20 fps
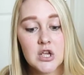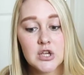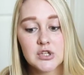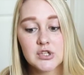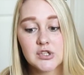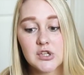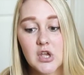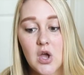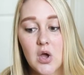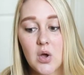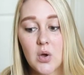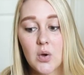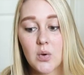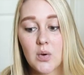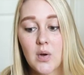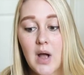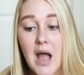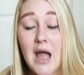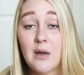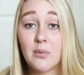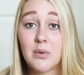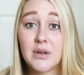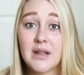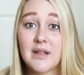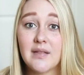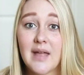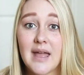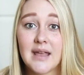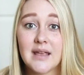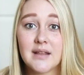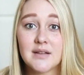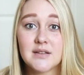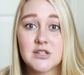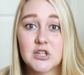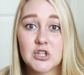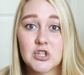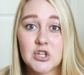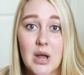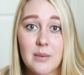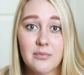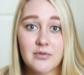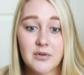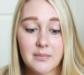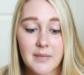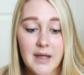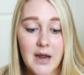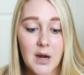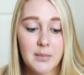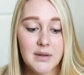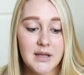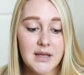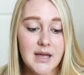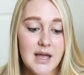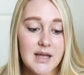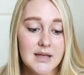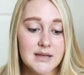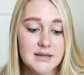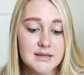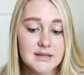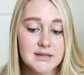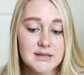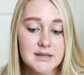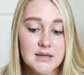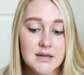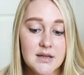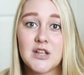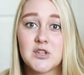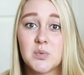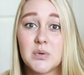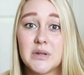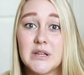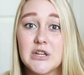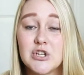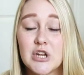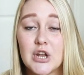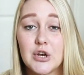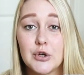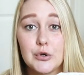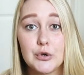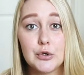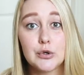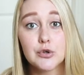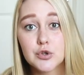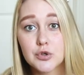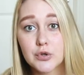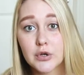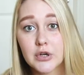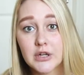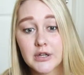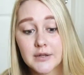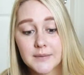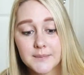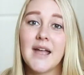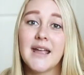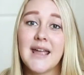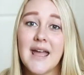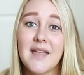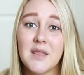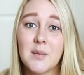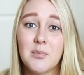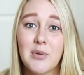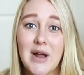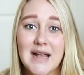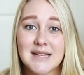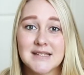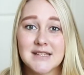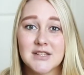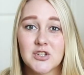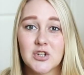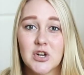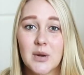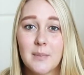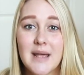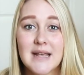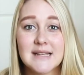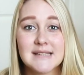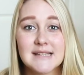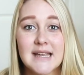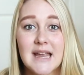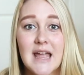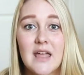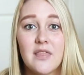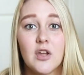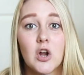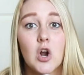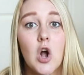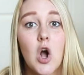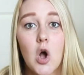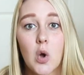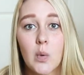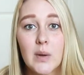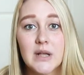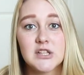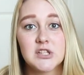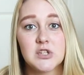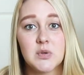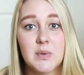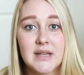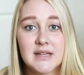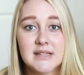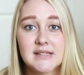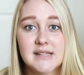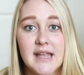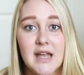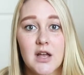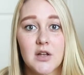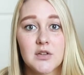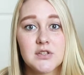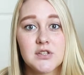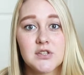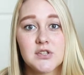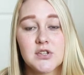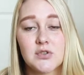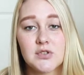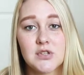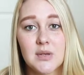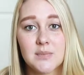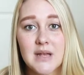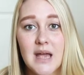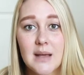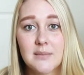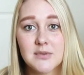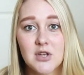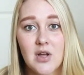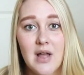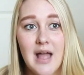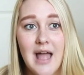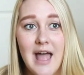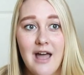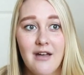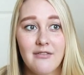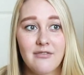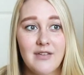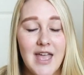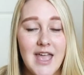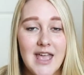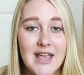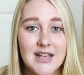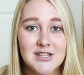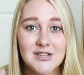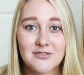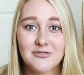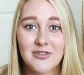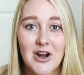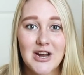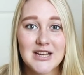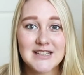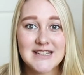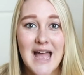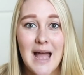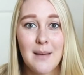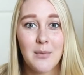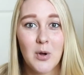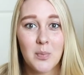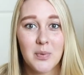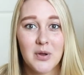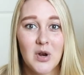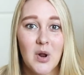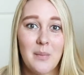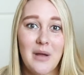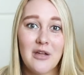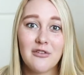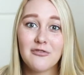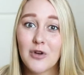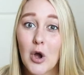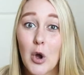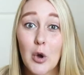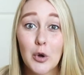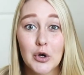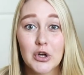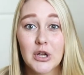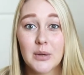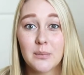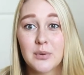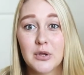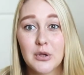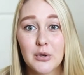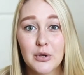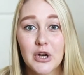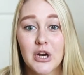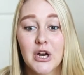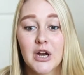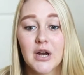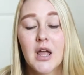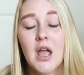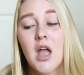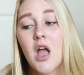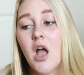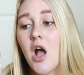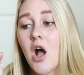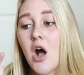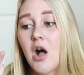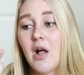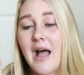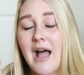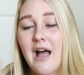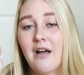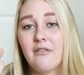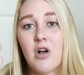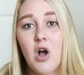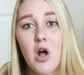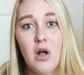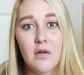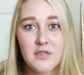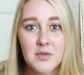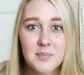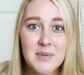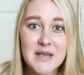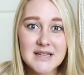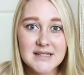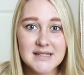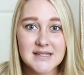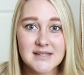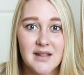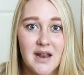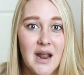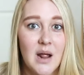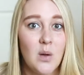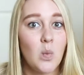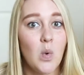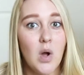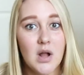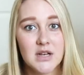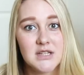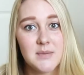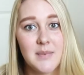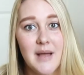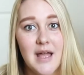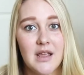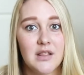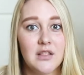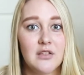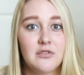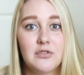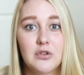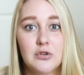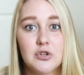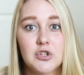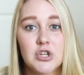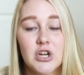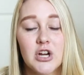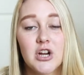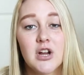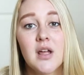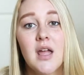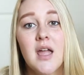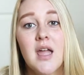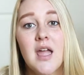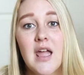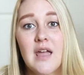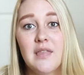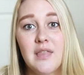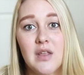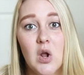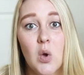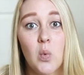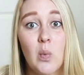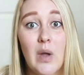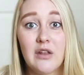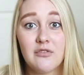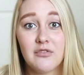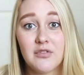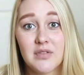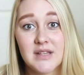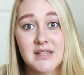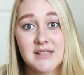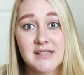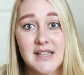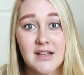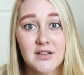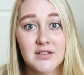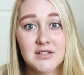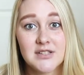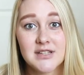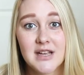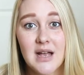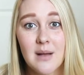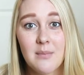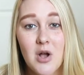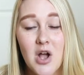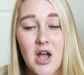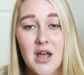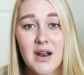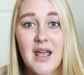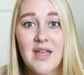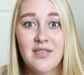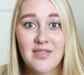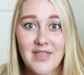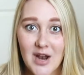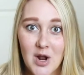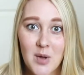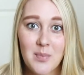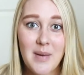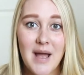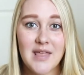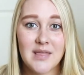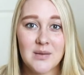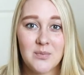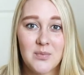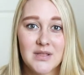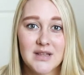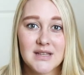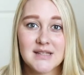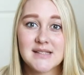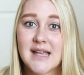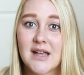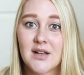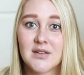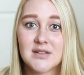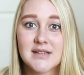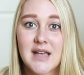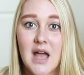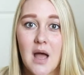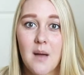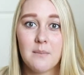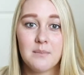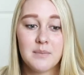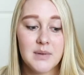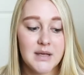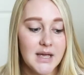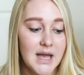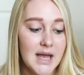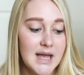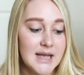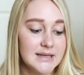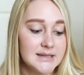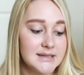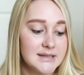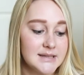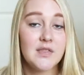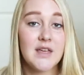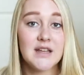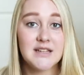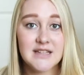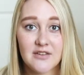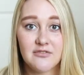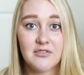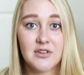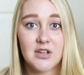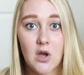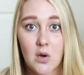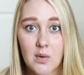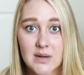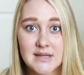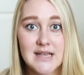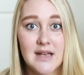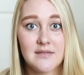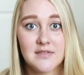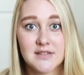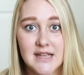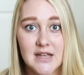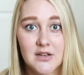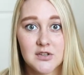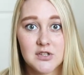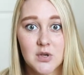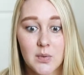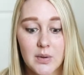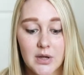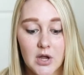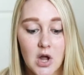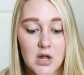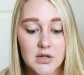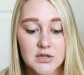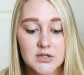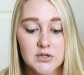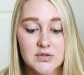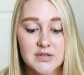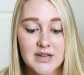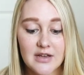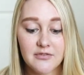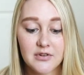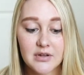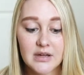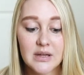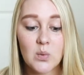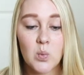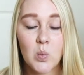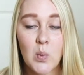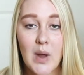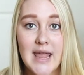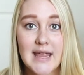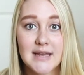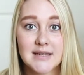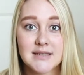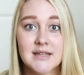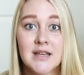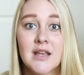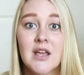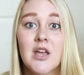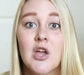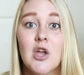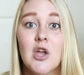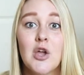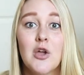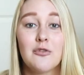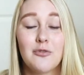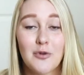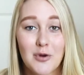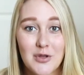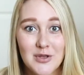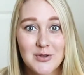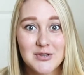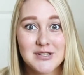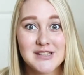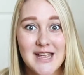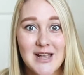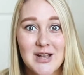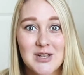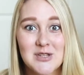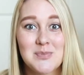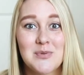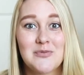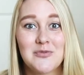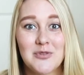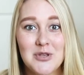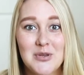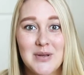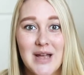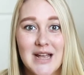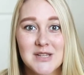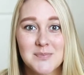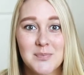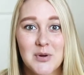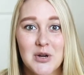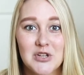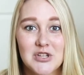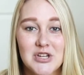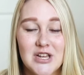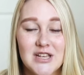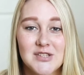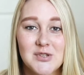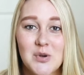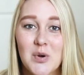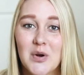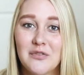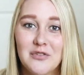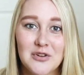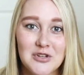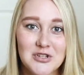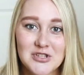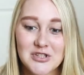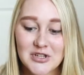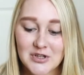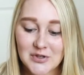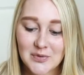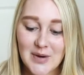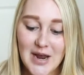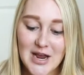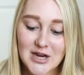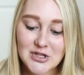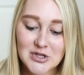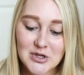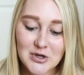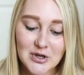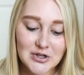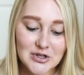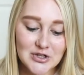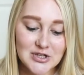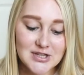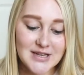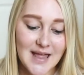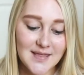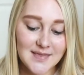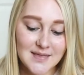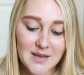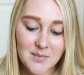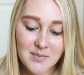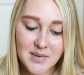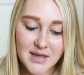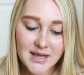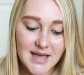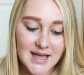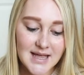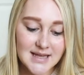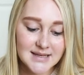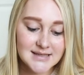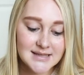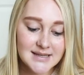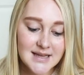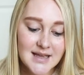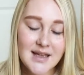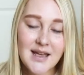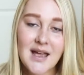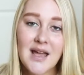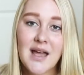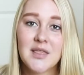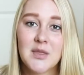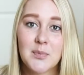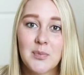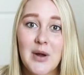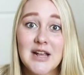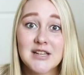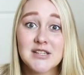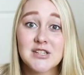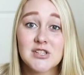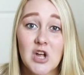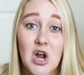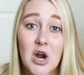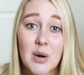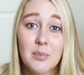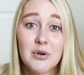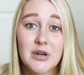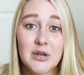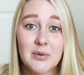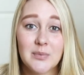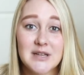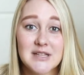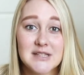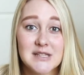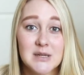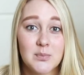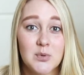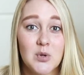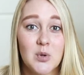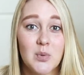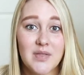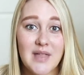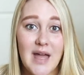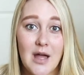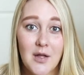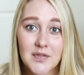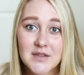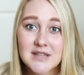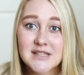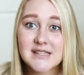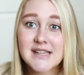So I really like to shop from there because it's really gender neutral. Again, the prices are amazing and they're always doing sales. So sometimes I'll have a Safari tab open on my phone or computer. I'll have all the pieces that I want to buy in the future, and then I'll wait for the sales to come on, and then I'll buy them when the sales come, because they definitely always have sales going on. So definitely wait for those sales before you guys purchase, or if you're just in a rush, you can just get them, because the prices are pretty reasonable without the